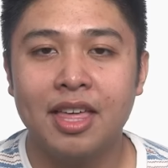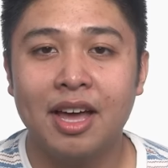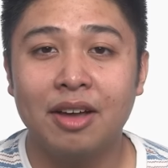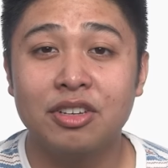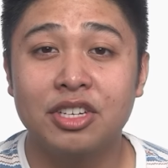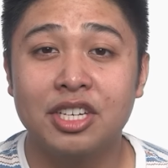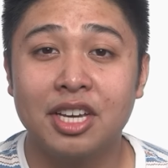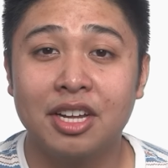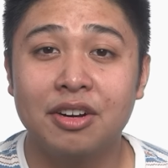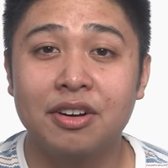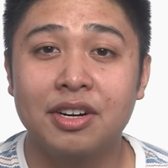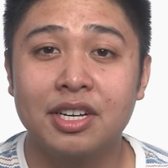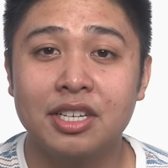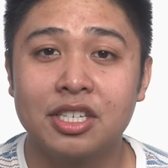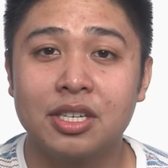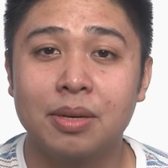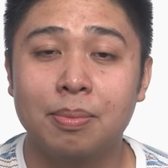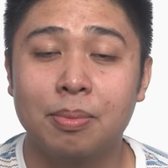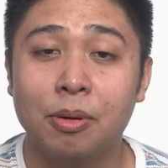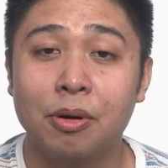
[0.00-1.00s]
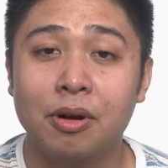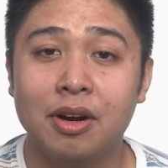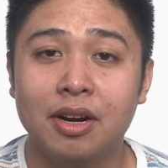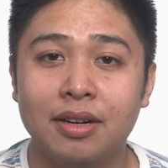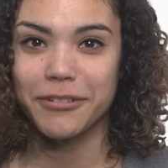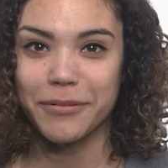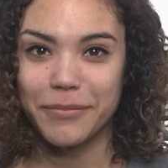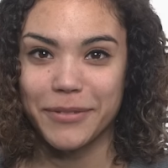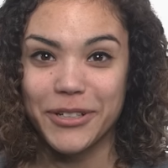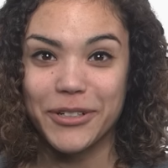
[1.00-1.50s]
without generous
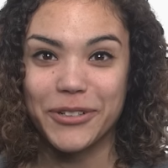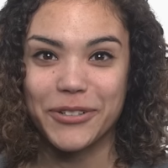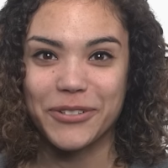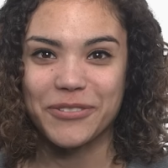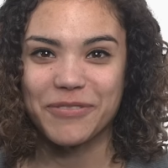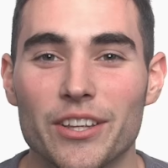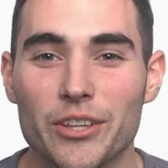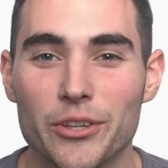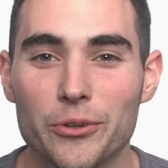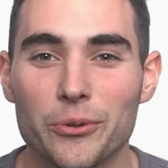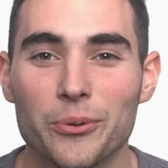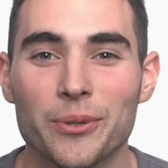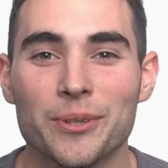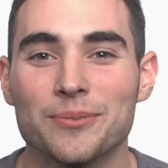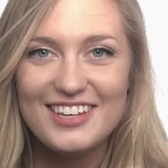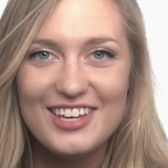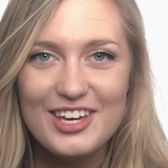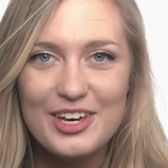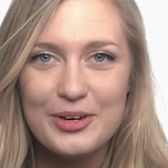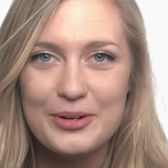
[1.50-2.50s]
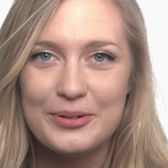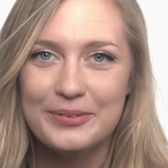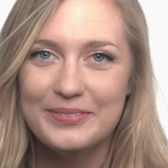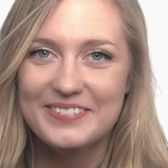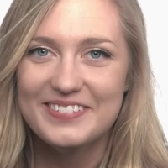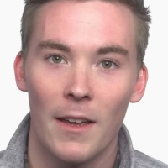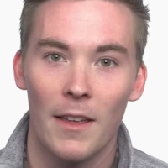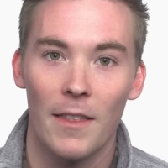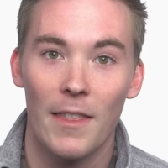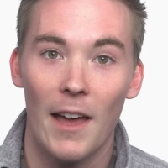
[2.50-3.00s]
support from you. You. You.
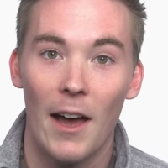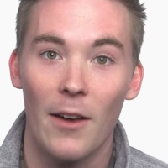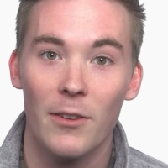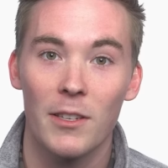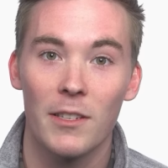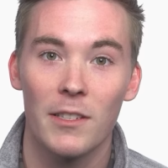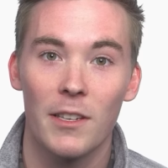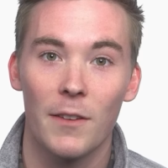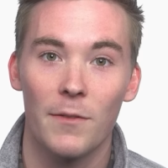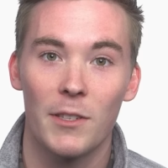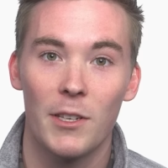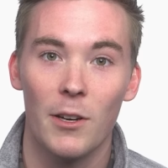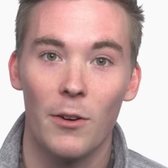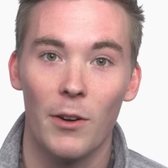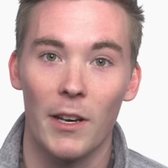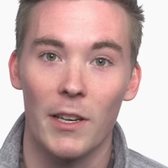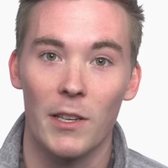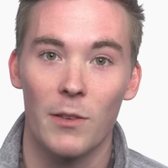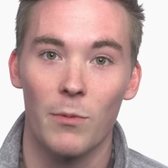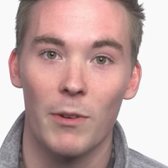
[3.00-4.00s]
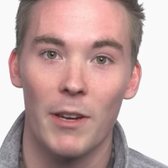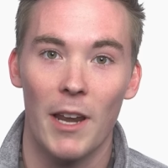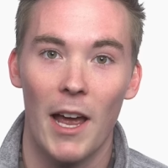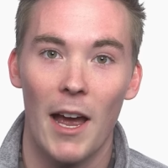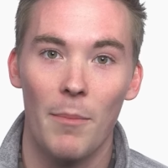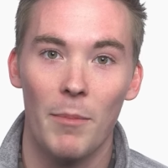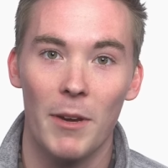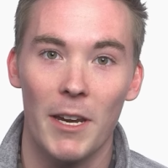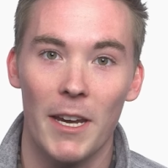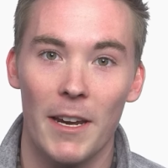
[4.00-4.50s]
Thousands of students would
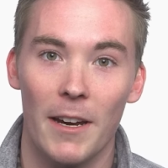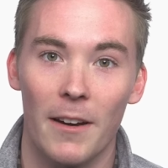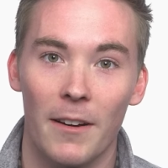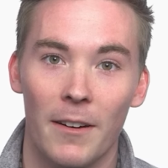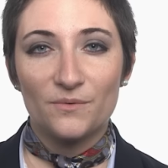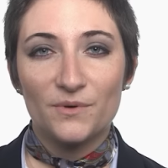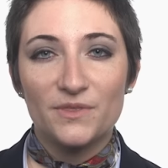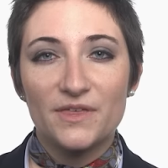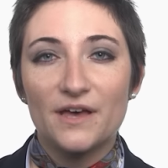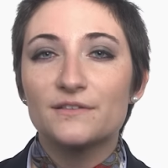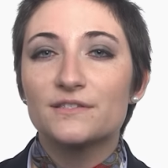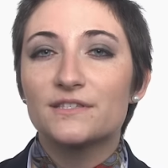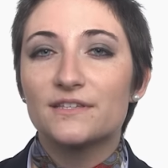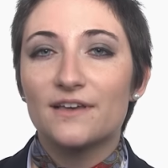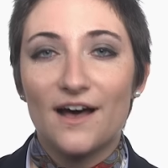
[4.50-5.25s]
not be here without